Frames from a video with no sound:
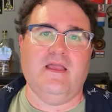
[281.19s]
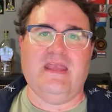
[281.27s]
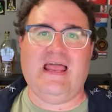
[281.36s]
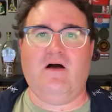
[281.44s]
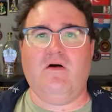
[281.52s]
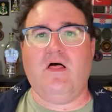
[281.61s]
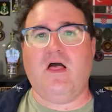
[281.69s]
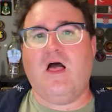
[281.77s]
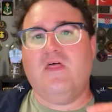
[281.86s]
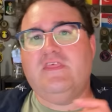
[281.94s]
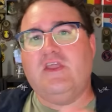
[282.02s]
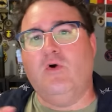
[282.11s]
Now,
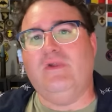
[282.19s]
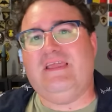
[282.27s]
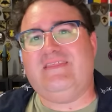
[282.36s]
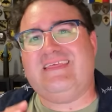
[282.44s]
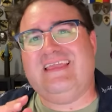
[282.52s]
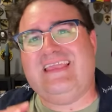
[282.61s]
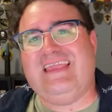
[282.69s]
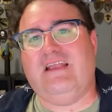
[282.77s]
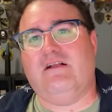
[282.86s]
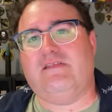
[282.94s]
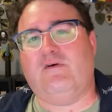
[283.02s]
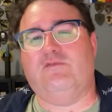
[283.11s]
the only thing
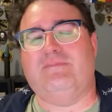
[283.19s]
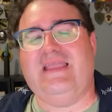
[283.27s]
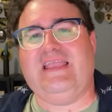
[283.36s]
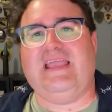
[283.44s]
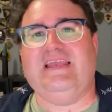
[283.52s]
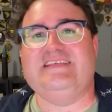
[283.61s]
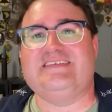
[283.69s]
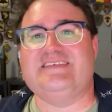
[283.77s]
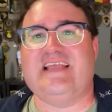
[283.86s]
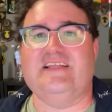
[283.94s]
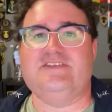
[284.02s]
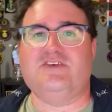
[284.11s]
here that would make any
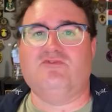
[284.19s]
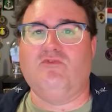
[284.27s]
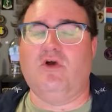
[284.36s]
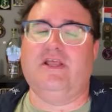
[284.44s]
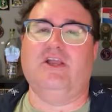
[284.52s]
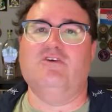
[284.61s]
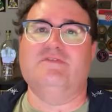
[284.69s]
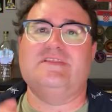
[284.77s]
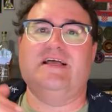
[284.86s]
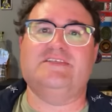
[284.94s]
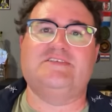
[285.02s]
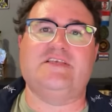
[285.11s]
sense in running over
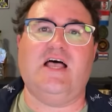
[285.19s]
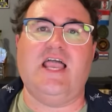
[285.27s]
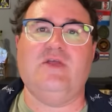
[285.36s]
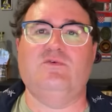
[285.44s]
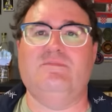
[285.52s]
that sign